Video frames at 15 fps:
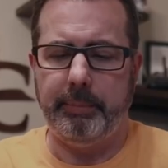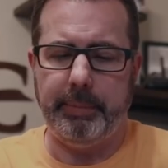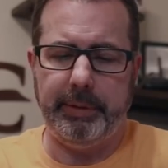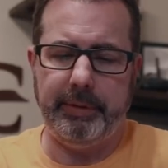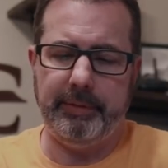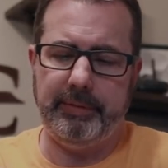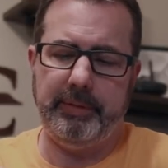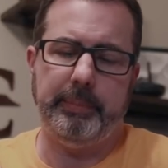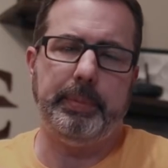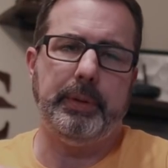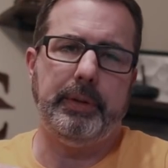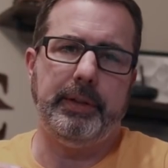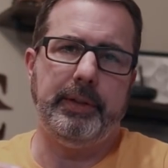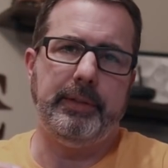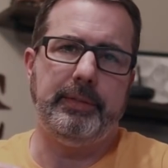but the
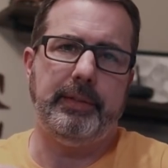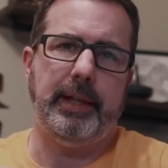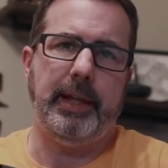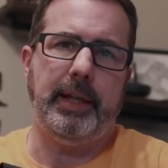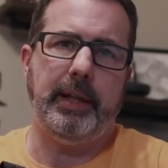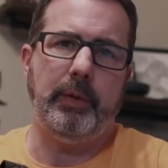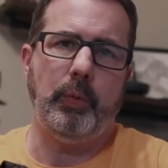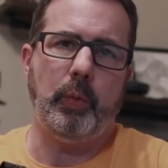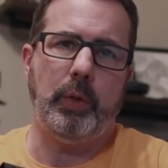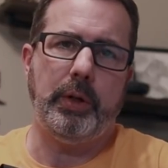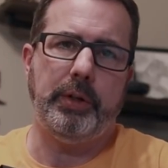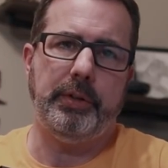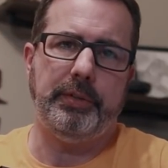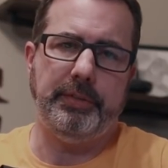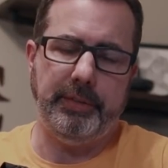zipper is a
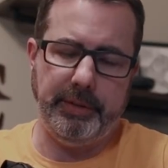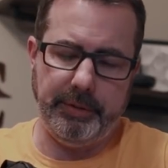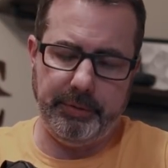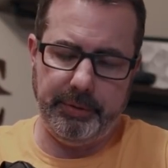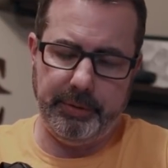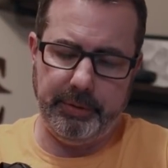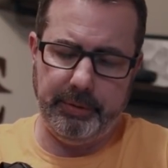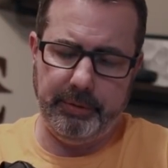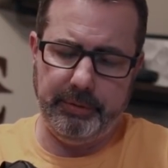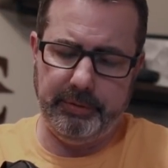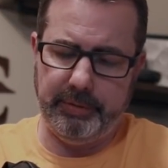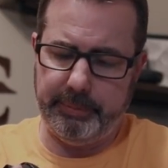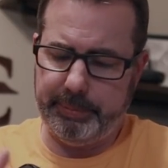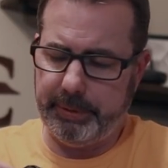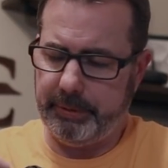water sealed
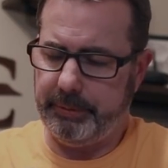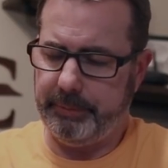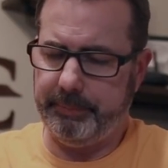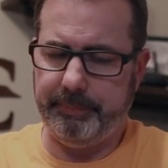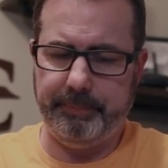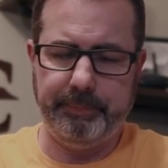zipper.